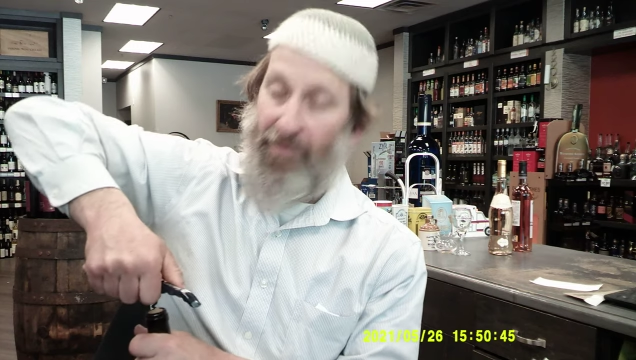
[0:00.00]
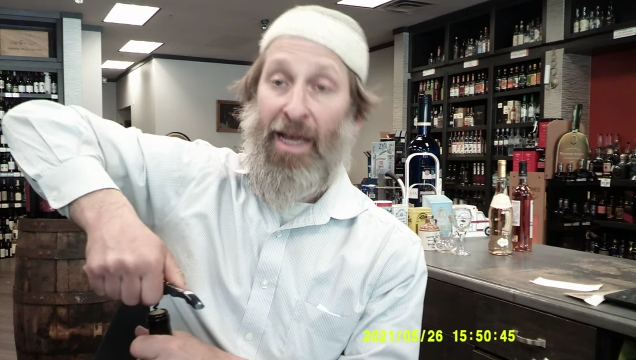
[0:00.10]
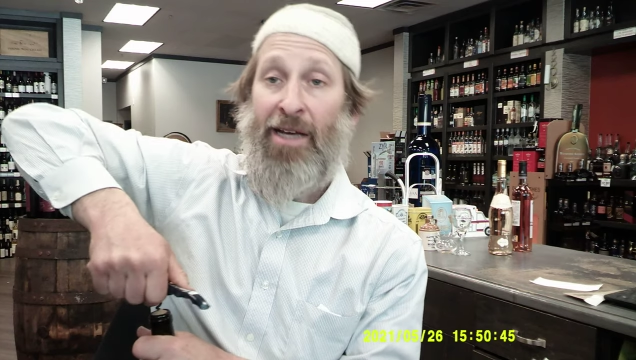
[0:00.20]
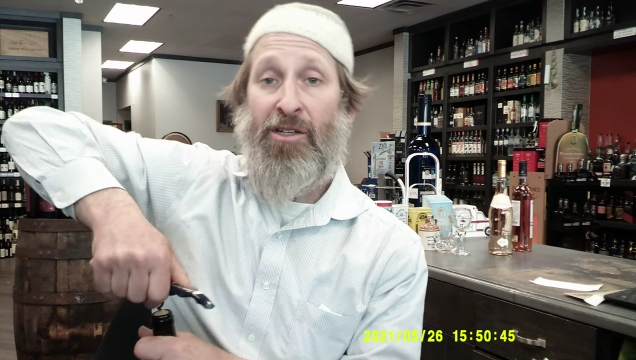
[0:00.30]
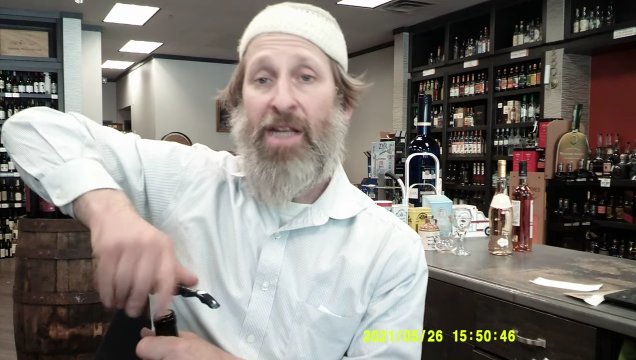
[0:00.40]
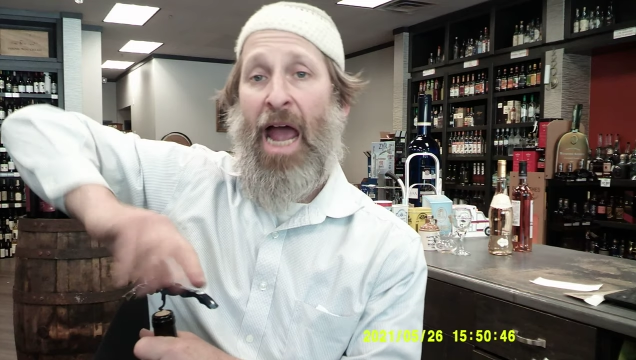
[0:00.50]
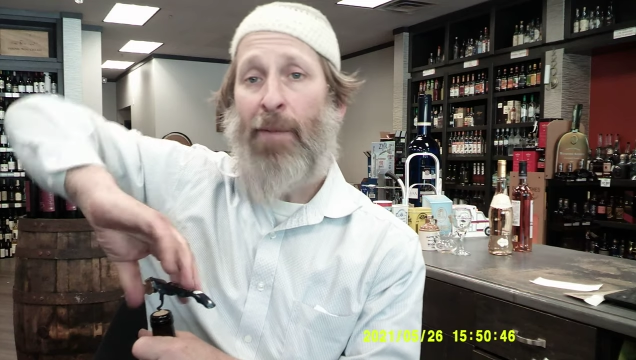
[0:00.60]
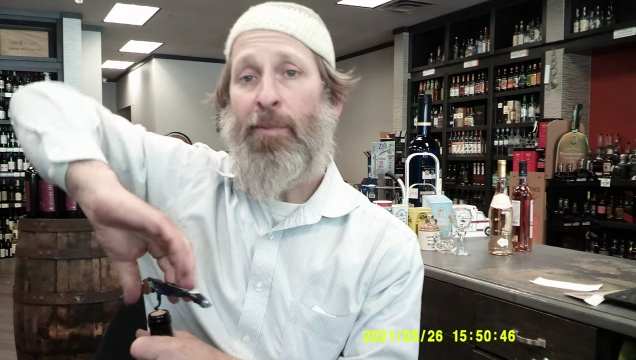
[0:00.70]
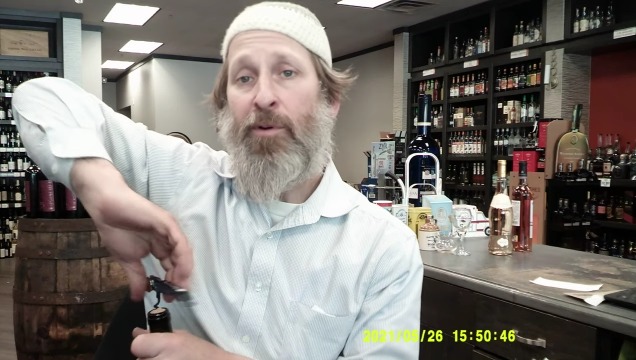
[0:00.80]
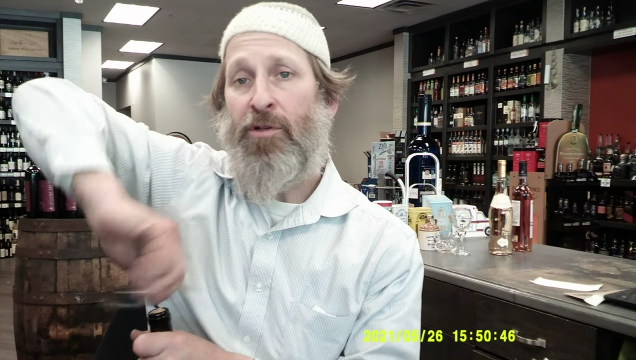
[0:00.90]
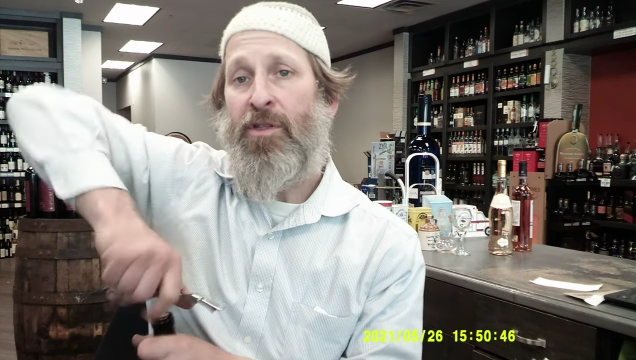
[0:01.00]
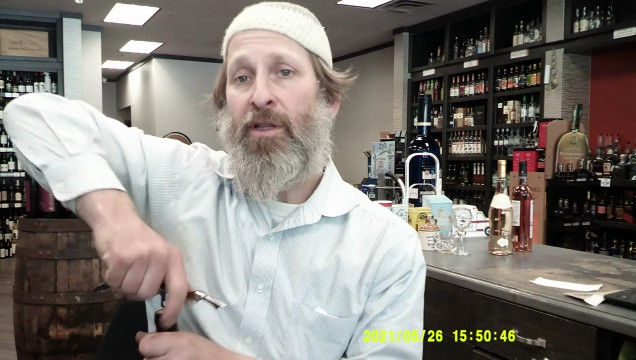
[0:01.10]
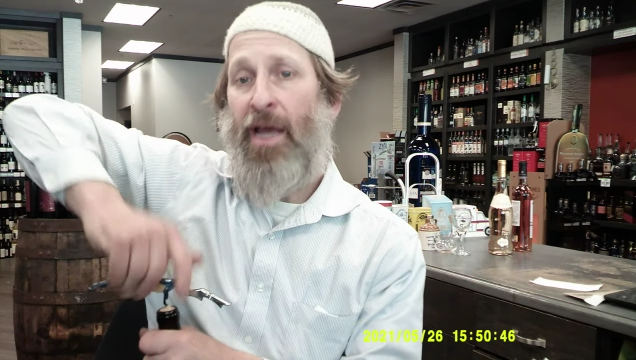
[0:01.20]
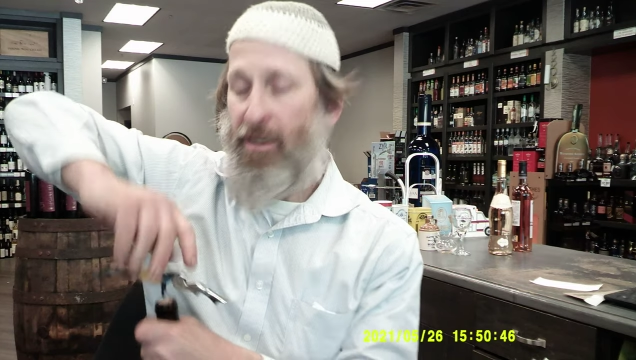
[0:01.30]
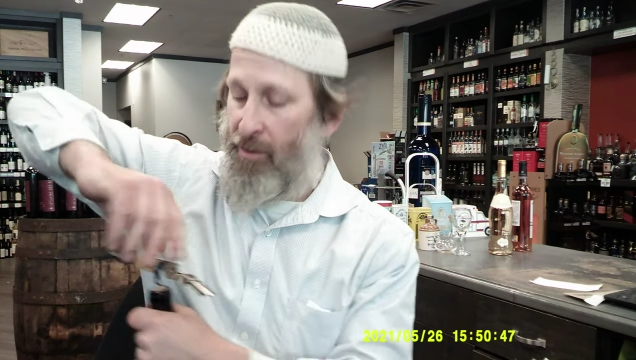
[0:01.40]
and just a happy person that
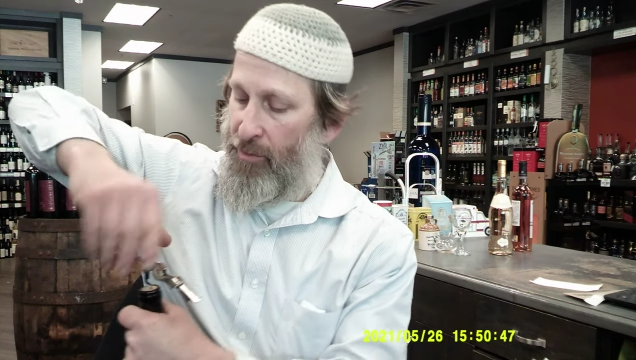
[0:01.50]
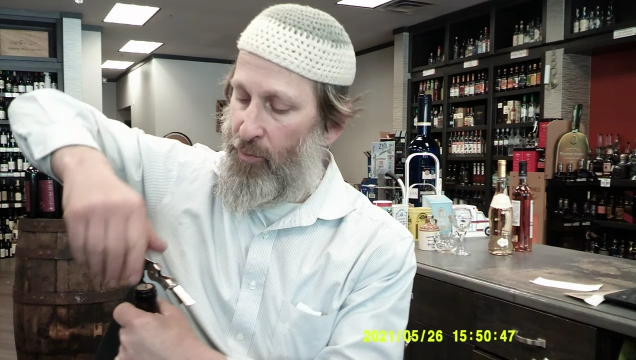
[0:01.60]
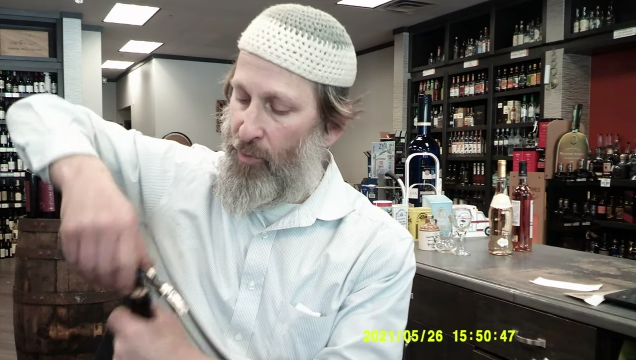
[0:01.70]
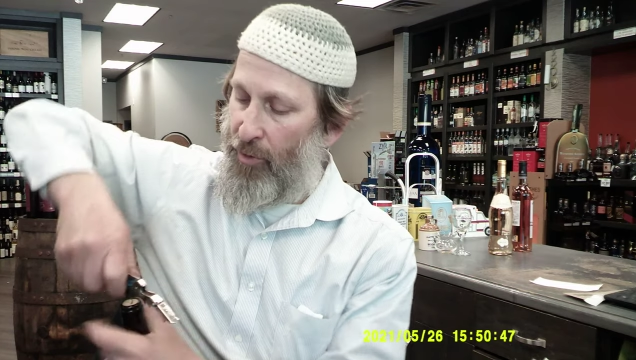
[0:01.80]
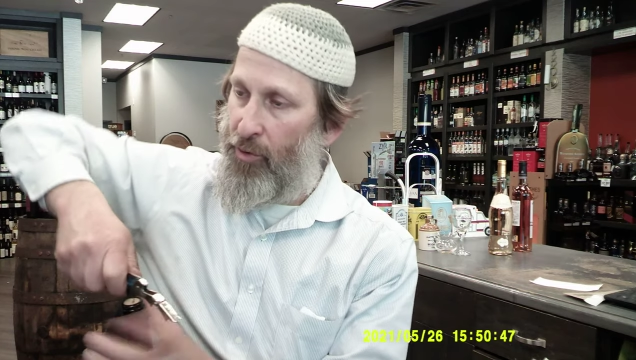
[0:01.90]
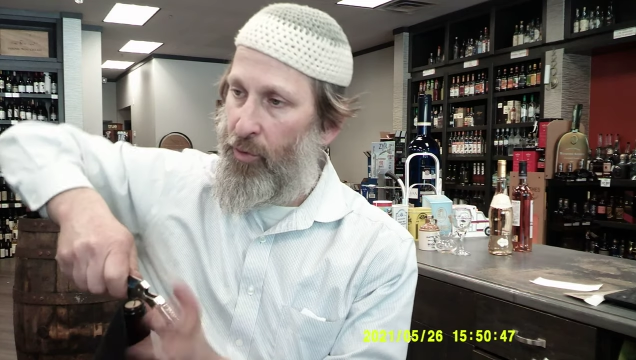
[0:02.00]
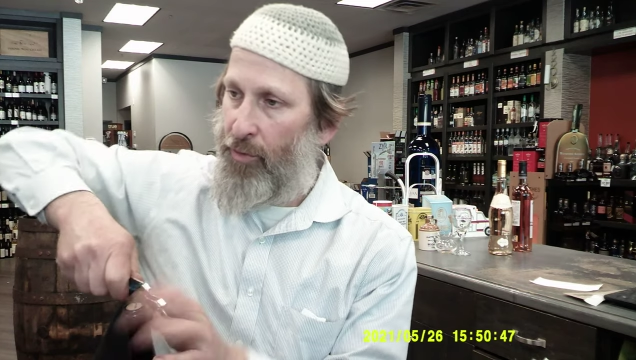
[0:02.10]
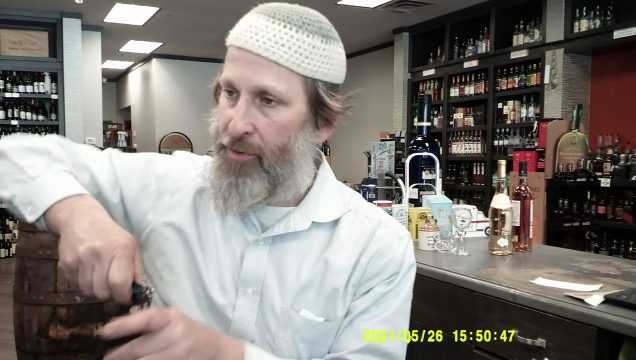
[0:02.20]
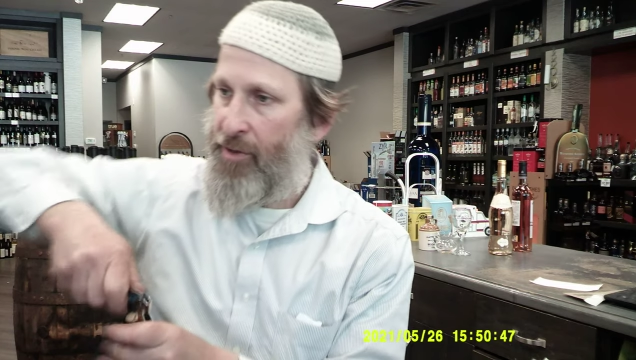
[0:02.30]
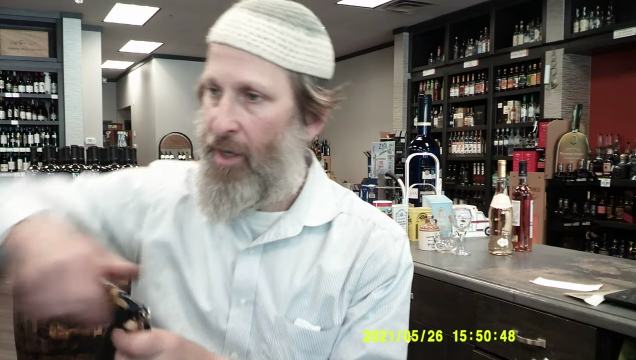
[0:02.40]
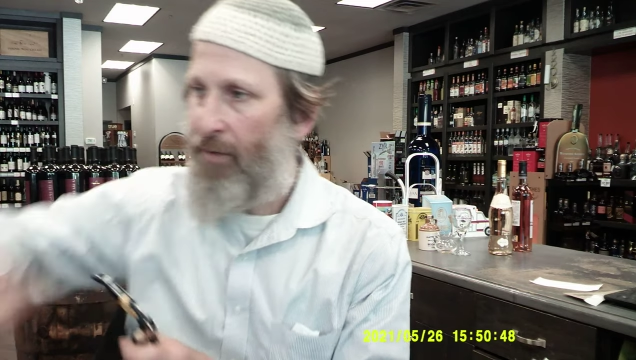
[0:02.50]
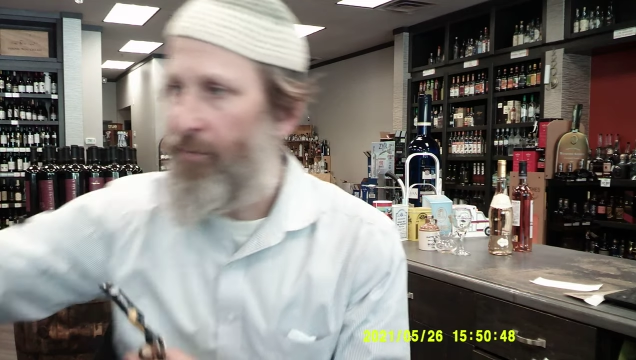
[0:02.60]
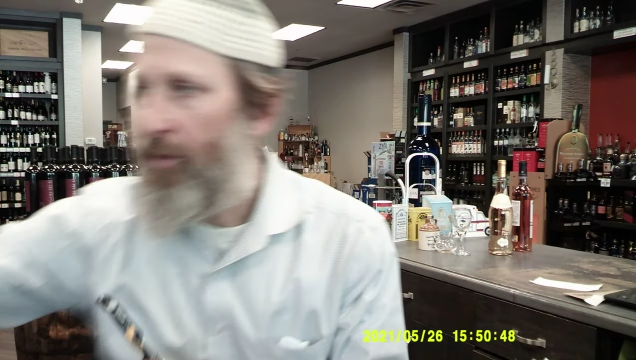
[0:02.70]
likes to do real cool stuff